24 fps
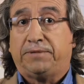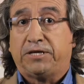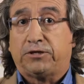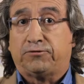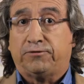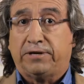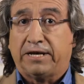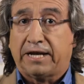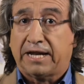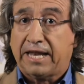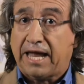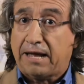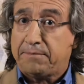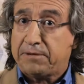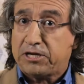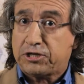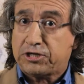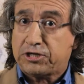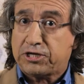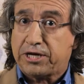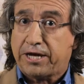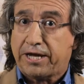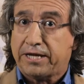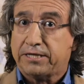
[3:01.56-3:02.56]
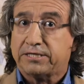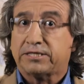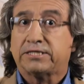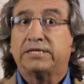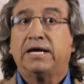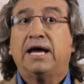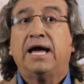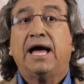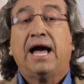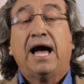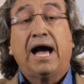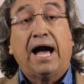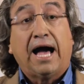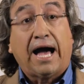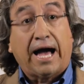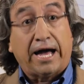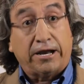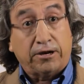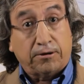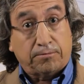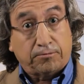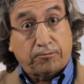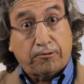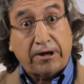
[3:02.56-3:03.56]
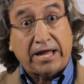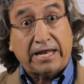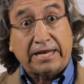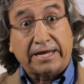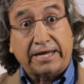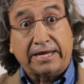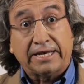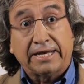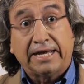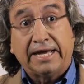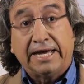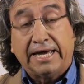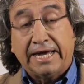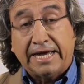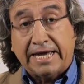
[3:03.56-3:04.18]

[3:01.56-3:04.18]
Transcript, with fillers: between climate change and upwelling